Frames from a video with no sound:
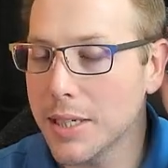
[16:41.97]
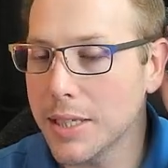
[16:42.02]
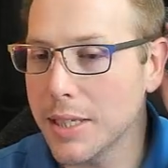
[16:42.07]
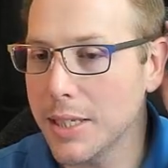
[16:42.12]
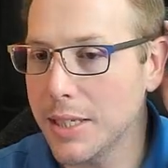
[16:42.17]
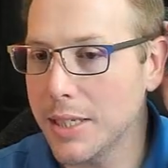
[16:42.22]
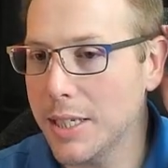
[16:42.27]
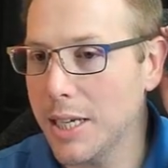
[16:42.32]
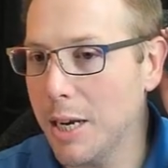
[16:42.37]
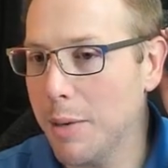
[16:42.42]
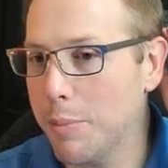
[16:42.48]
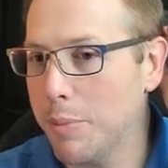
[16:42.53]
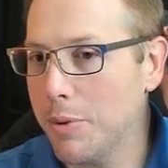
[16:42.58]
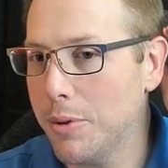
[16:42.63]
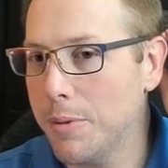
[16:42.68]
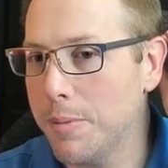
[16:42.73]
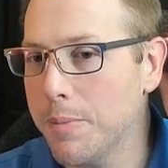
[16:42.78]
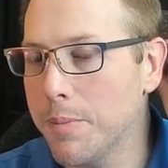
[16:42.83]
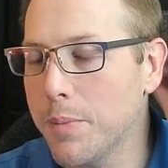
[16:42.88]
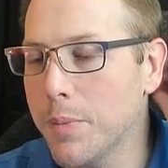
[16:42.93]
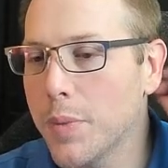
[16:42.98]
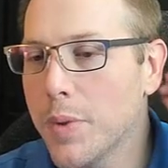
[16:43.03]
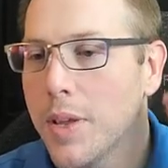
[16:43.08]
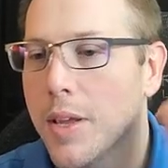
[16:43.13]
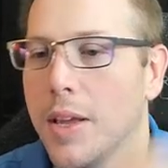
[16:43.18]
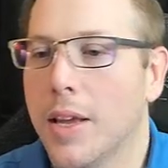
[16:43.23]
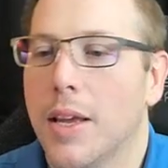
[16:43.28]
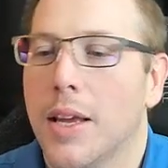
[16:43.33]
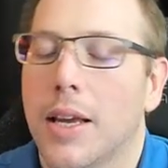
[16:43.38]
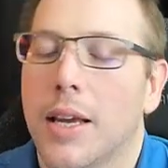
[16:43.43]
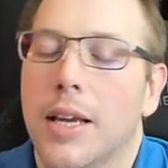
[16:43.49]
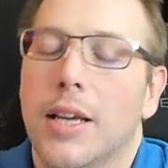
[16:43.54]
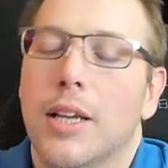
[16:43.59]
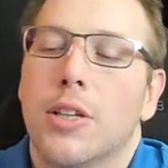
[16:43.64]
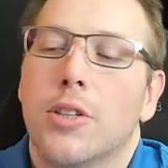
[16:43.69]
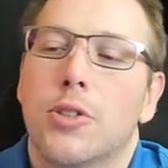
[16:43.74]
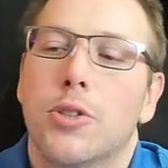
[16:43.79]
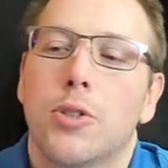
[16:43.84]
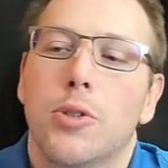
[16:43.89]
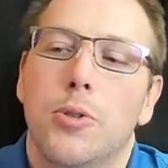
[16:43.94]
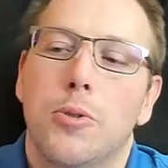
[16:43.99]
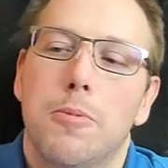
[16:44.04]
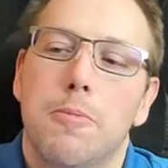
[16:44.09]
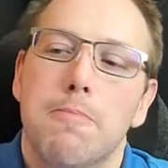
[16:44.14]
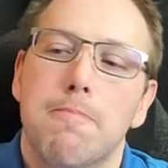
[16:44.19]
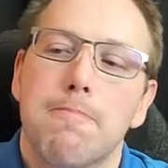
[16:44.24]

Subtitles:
the tuple. So